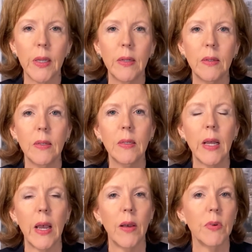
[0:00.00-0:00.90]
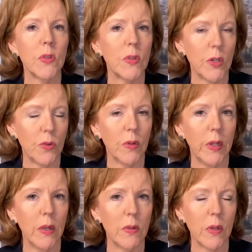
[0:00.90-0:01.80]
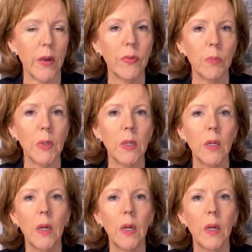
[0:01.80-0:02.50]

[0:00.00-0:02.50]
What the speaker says: They didn't have a centralized government.